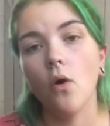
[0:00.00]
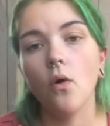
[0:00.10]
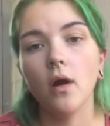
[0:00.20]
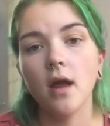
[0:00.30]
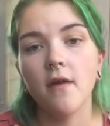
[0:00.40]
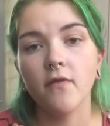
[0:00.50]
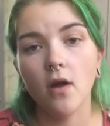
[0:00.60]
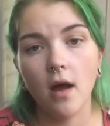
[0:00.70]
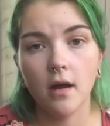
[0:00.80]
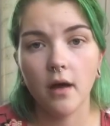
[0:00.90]
Or if you're
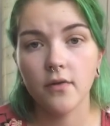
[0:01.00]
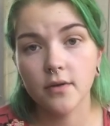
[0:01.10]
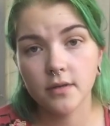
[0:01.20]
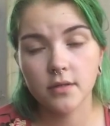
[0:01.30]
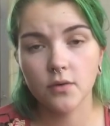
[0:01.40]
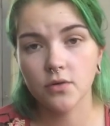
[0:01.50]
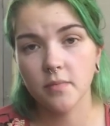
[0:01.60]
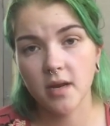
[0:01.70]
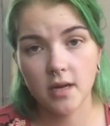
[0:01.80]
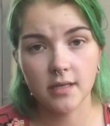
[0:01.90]
on other social
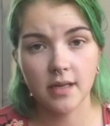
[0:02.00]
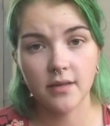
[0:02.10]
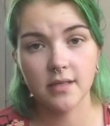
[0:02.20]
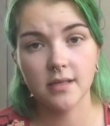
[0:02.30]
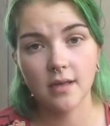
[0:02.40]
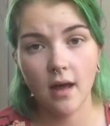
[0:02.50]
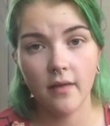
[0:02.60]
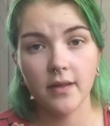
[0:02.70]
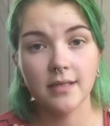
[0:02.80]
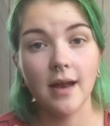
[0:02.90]
medias that this is
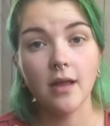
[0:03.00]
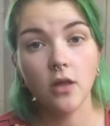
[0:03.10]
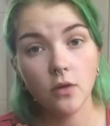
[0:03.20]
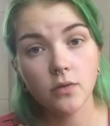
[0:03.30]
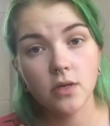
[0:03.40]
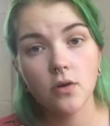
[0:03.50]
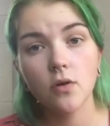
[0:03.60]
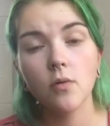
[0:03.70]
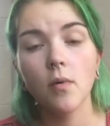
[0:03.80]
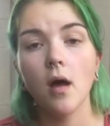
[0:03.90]
on, that's not
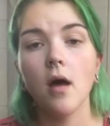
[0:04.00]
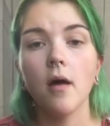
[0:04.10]
YouTube,